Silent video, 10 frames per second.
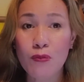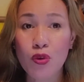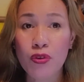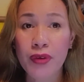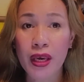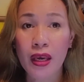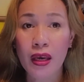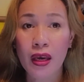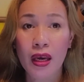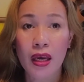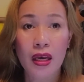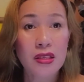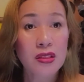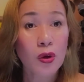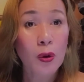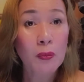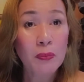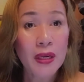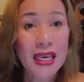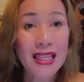the movie is
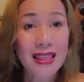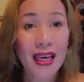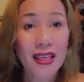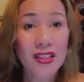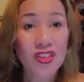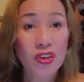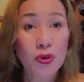completed